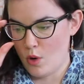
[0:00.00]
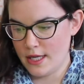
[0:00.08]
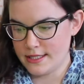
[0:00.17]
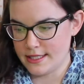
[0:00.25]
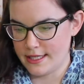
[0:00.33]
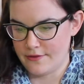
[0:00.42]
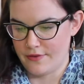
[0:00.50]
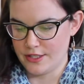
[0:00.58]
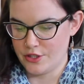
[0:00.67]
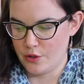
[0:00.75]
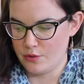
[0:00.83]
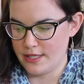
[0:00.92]
What if
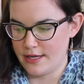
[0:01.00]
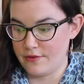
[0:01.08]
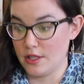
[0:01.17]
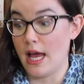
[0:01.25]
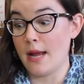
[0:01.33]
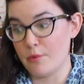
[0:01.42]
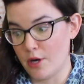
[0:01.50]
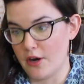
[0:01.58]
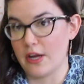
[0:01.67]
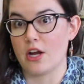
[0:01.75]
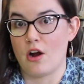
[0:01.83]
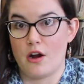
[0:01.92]
I don't have a
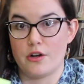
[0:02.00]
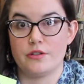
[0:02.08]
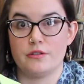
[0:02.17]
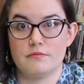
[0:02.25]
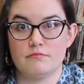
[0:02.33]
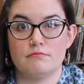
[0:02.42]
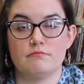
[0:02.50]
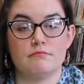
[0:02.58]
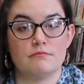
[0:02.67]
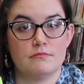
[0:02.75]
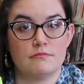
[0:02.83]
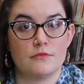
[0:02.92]
library card?
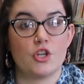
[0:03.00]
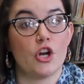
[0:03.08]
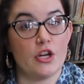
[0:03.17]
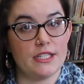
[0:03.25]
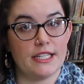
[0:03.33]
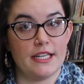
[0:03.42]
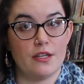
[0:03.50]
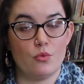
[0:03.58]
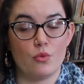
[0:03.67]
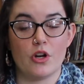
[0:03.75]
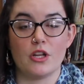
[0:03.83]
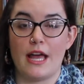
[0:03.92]
Currently,
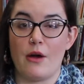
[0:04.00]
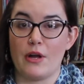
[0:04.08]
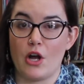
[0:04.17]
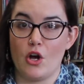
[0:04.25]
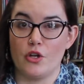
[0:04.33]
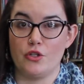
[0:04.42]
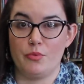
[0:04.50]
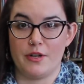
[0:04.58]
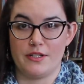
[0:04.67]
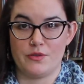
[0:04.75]
we're allowing all New